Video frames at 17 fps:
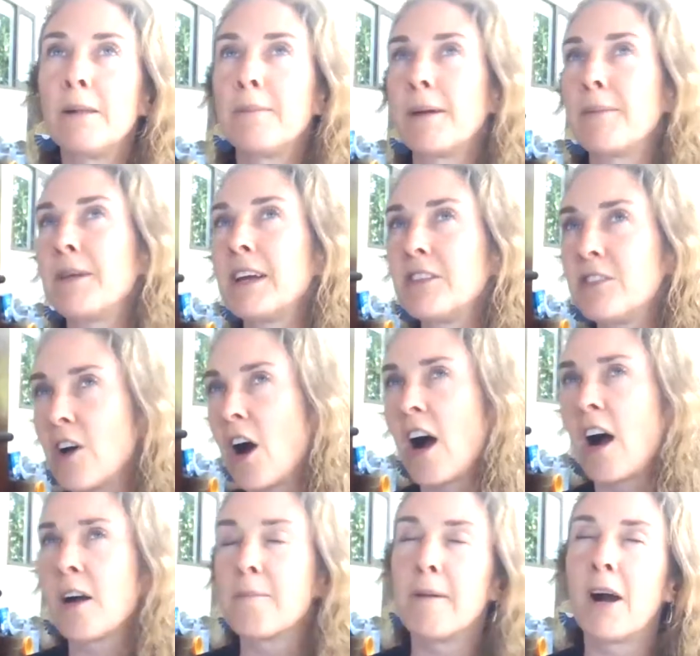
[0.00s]
maybe a
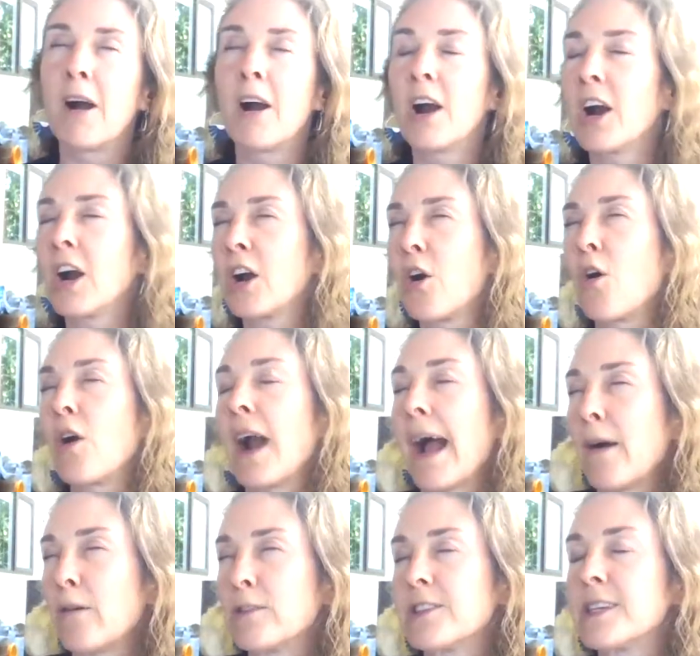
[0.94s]
dog bark or
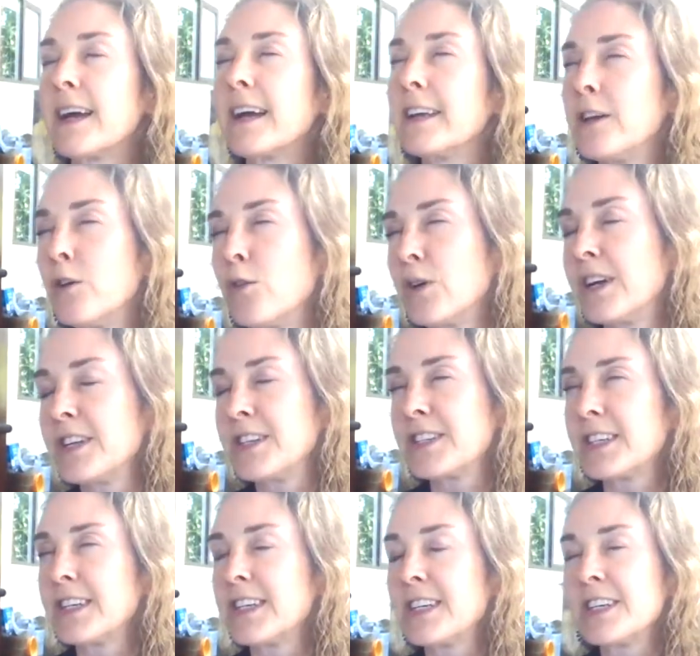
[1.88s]
outside
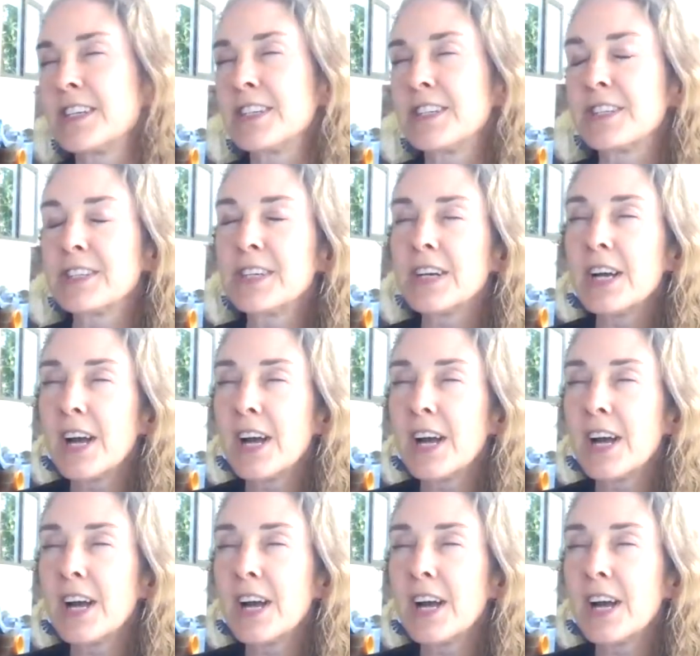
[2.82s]
noises.